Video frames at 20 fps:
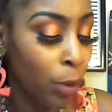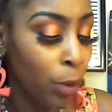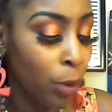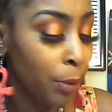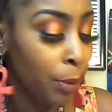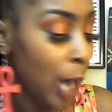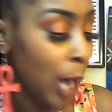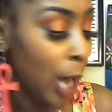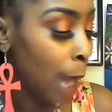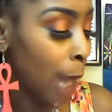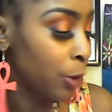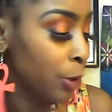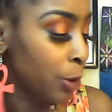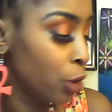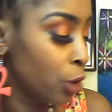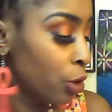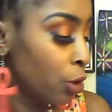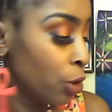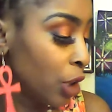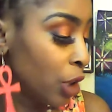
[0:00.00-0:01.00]

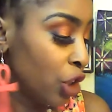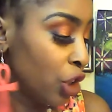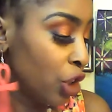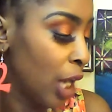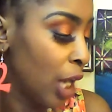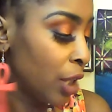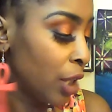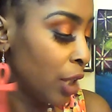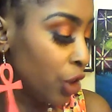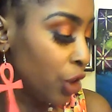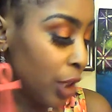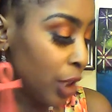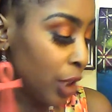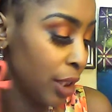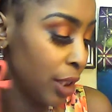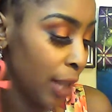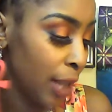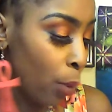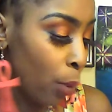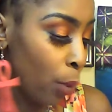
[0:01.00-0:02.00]
obstacles and challenges
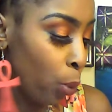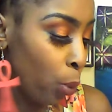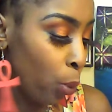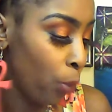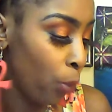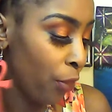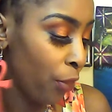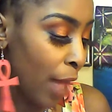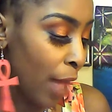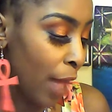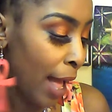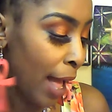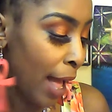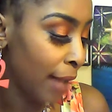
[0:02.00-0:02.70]
that